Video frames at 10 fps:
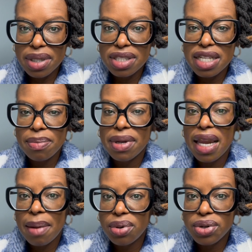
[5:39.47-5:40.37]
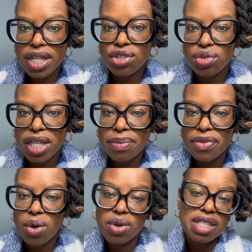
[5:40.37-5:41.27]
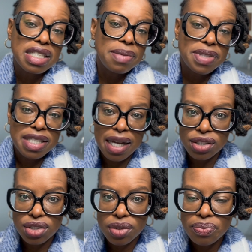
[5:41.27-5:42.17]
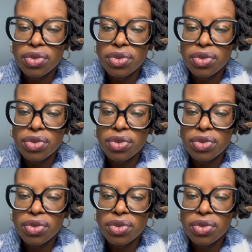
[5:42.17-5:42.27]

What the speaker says: a sleep laboratory, or a sleep center.